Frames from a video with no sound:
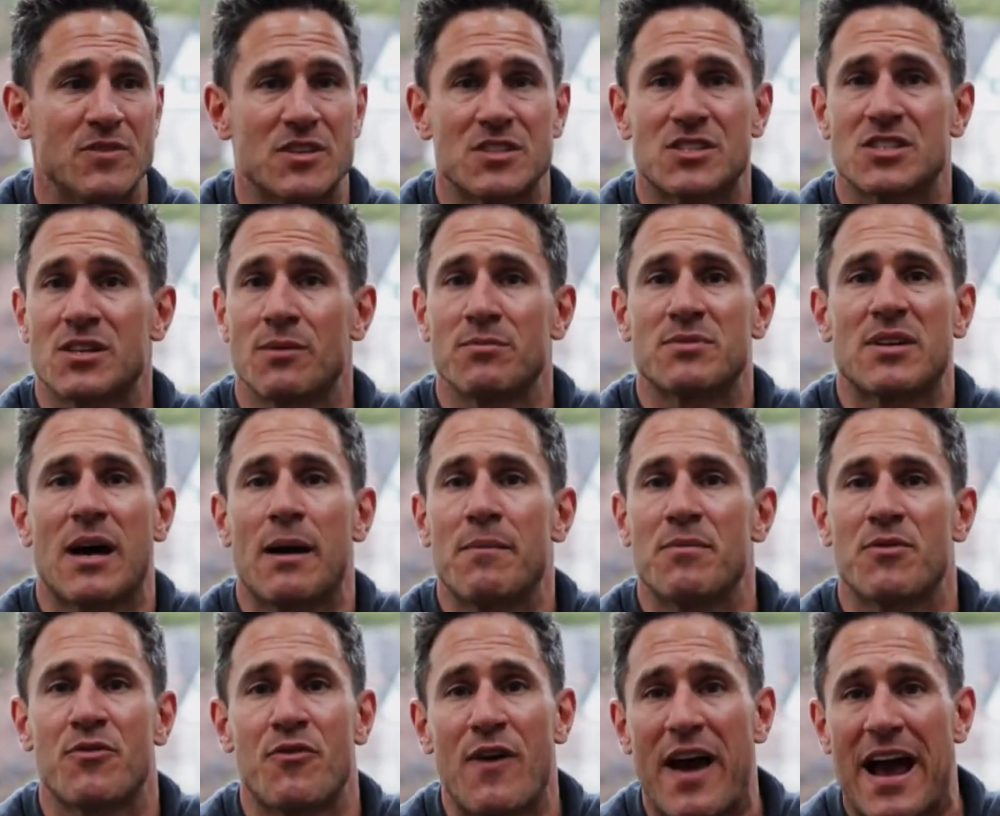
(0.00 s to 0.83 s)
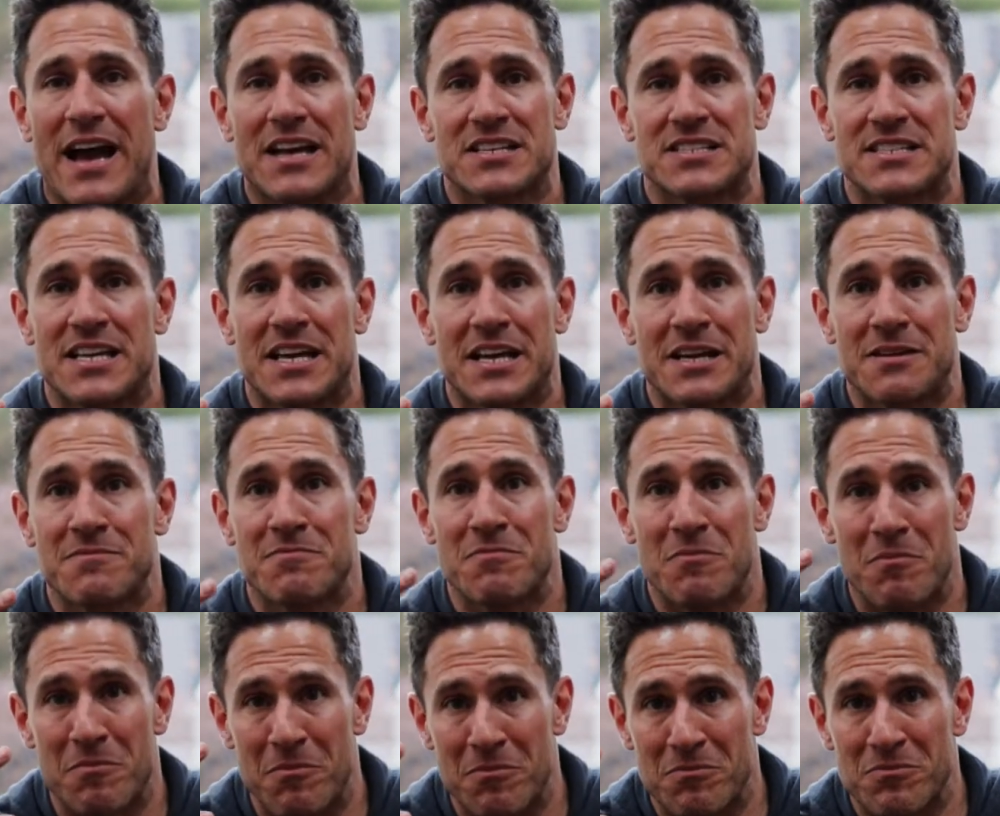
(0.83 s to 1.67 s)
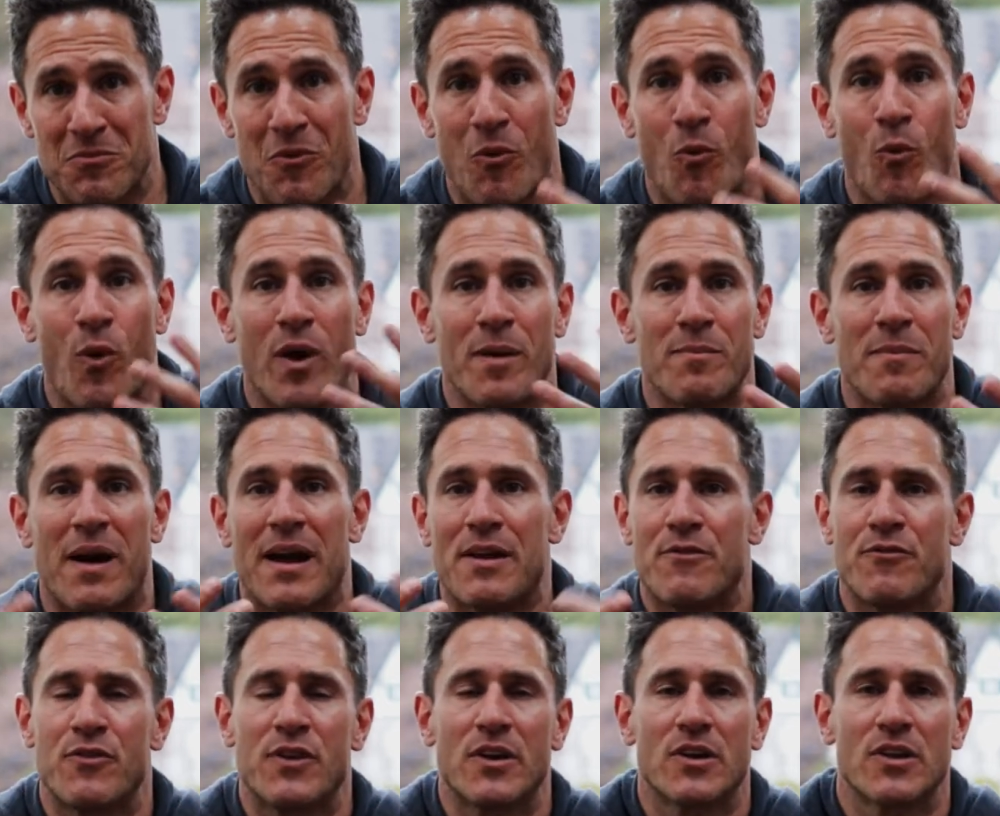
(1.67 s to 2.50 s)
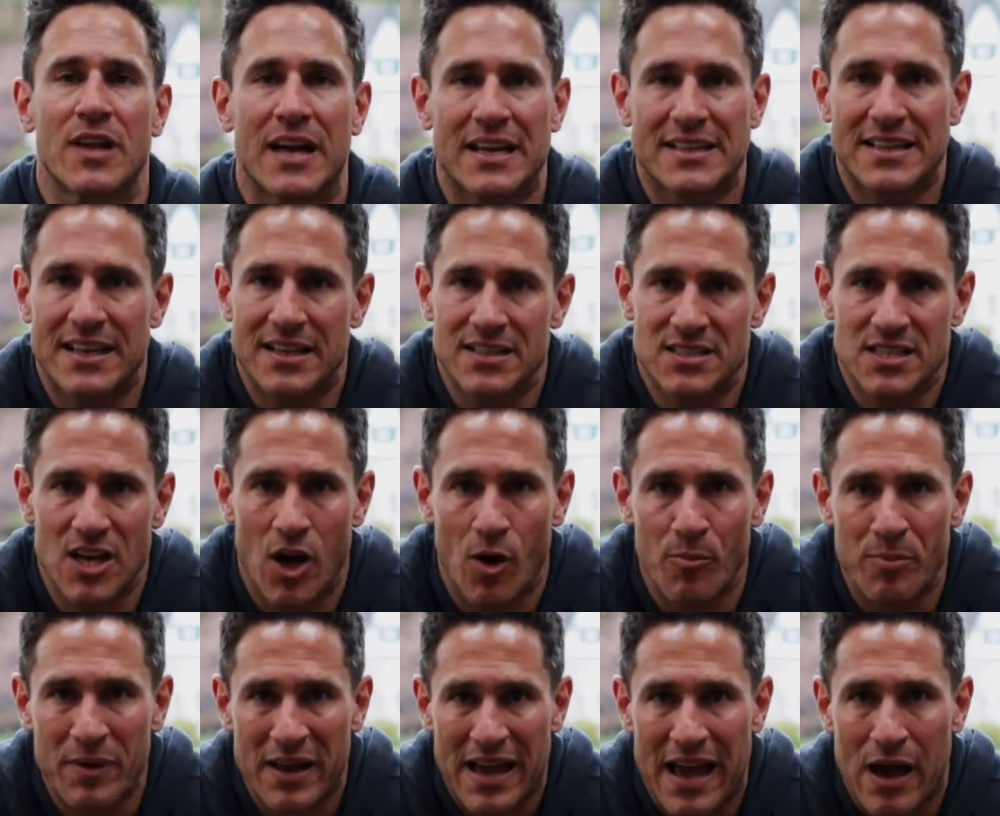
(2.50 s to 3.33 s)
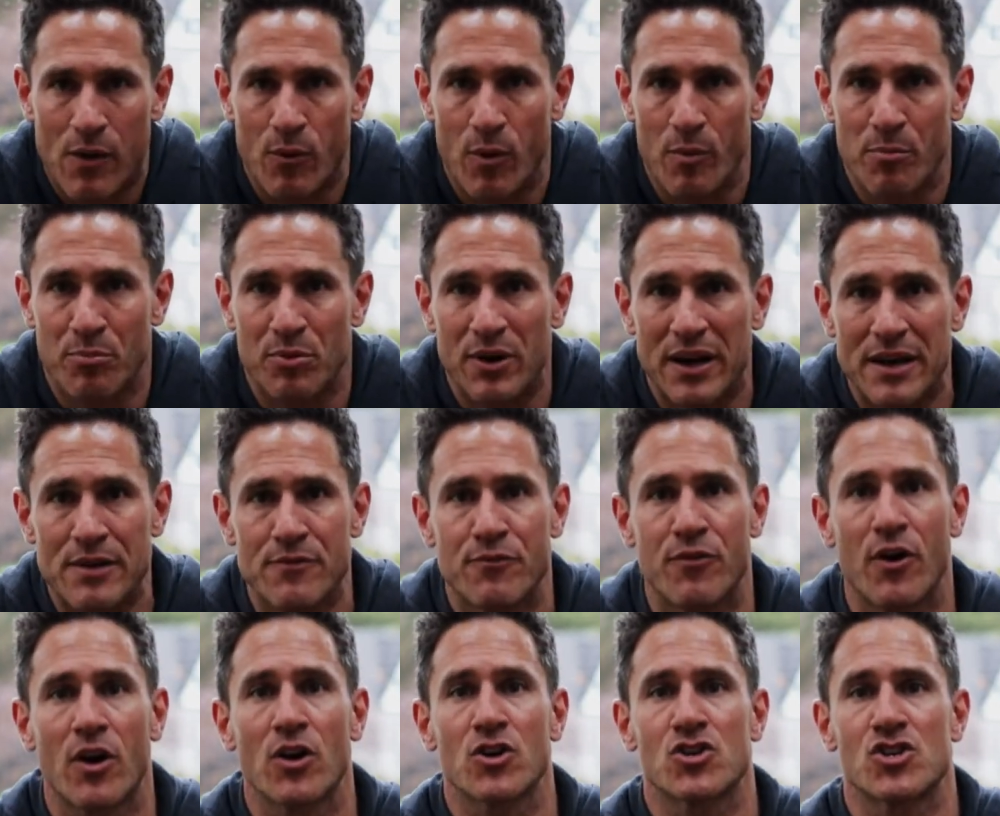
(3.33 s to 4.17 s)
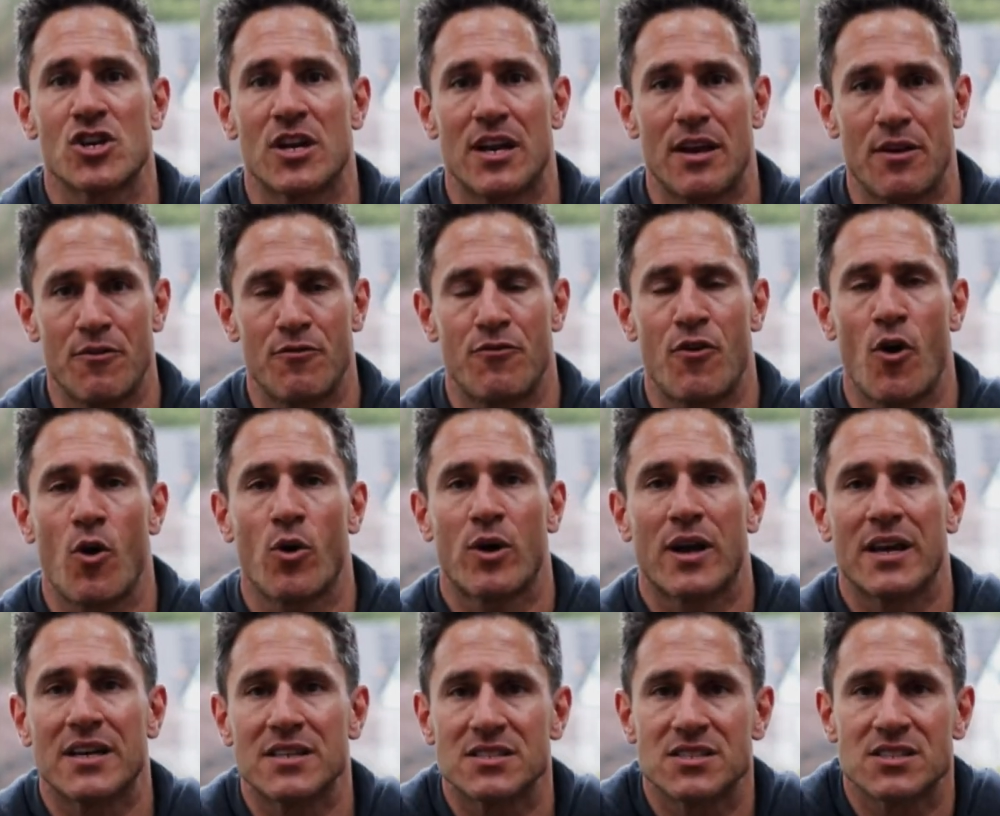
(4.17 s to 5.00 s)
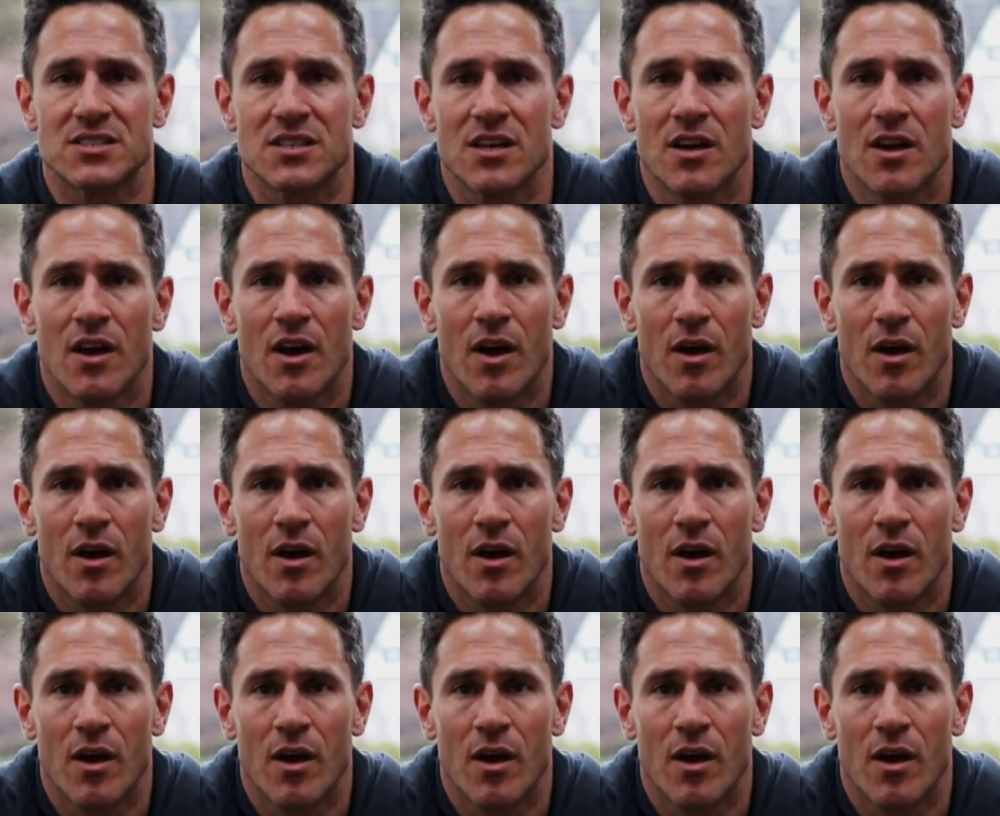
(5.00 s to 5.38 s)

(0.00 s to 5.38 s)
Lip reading: sometimes fasting, one might feel like that it's helping out with brain function and focus.